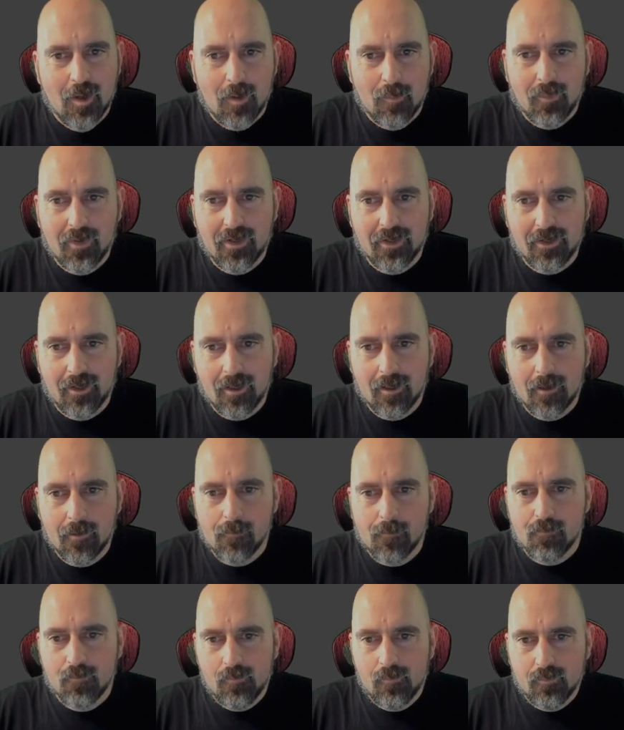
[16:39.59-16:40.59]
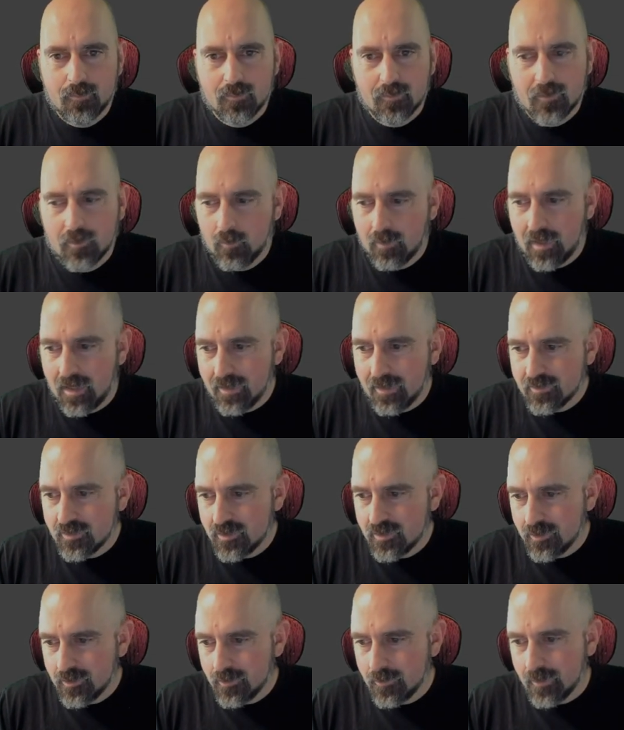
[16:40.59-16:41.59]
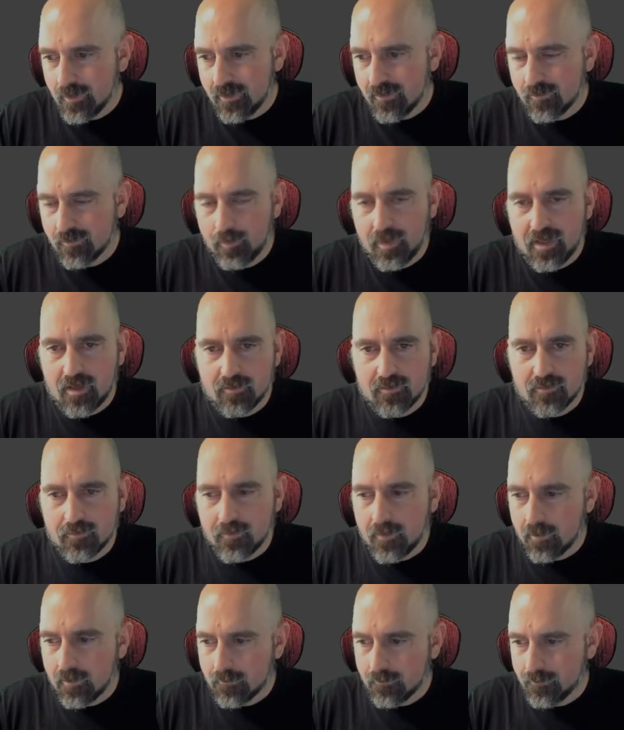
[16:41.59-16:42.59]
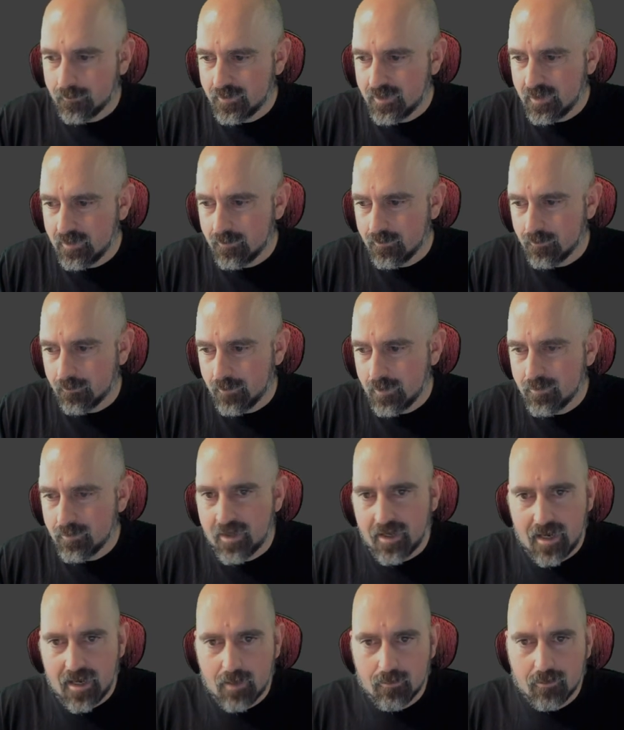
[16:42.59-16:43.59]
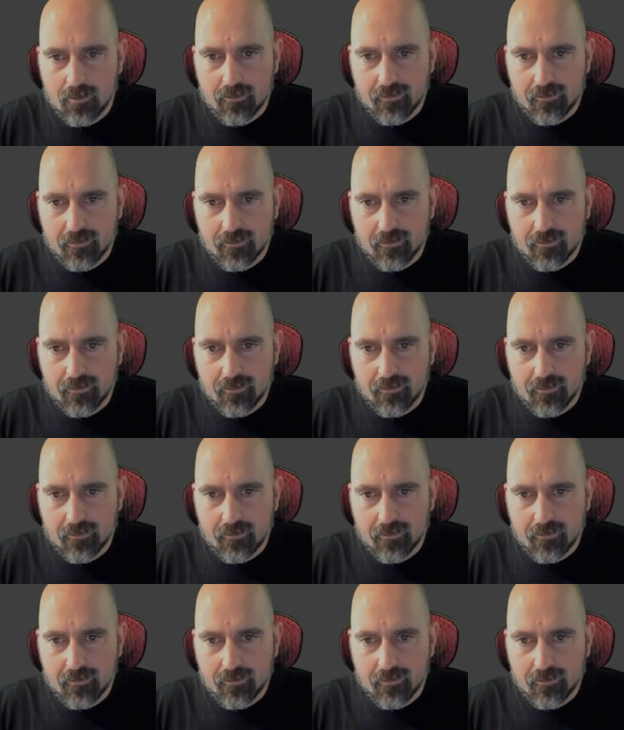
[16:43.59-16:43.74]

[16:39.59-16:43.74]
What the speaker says: But what I like to do is pick a default rim diameter,